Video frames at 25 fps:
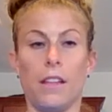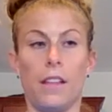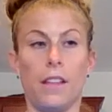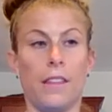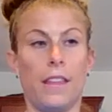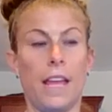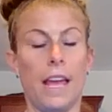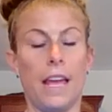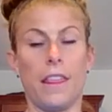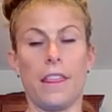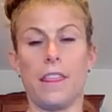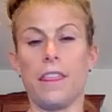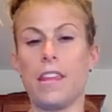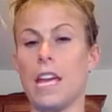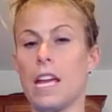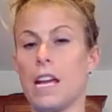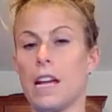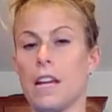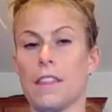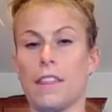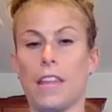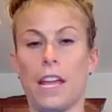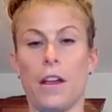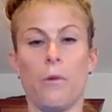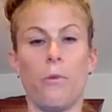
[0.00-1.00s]
They
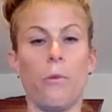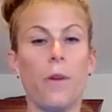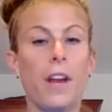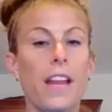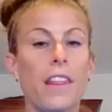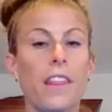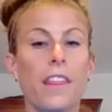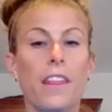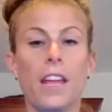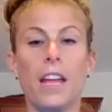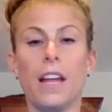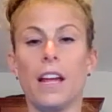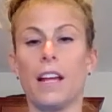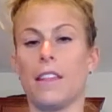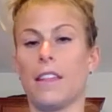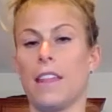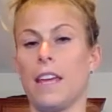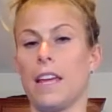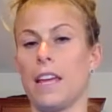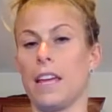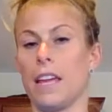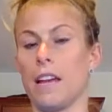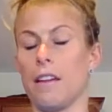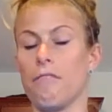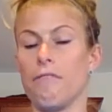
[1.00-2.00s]
think, they rethink,
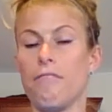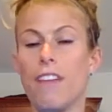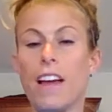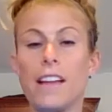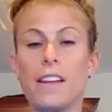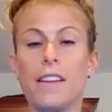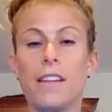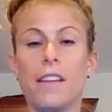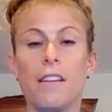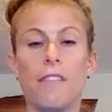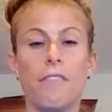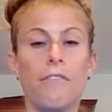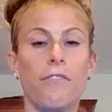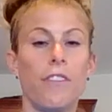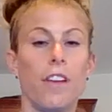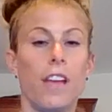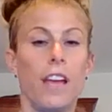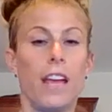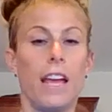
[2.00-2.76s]
they get inventive,